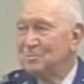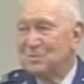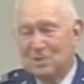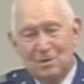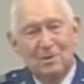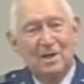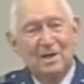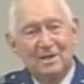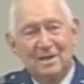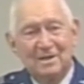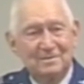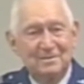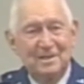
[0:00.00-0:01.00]
So I,
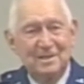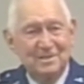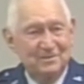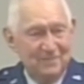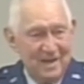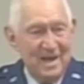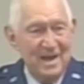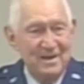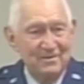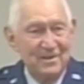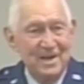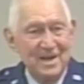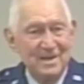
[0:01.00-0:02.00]
I, I
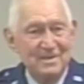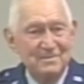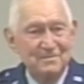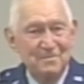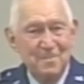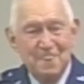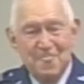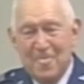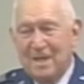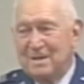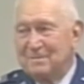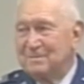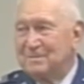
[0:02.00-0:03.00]
survived that.
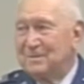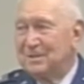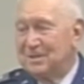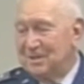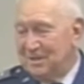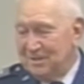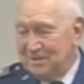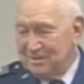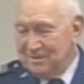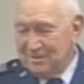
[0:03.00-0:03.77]
But uh,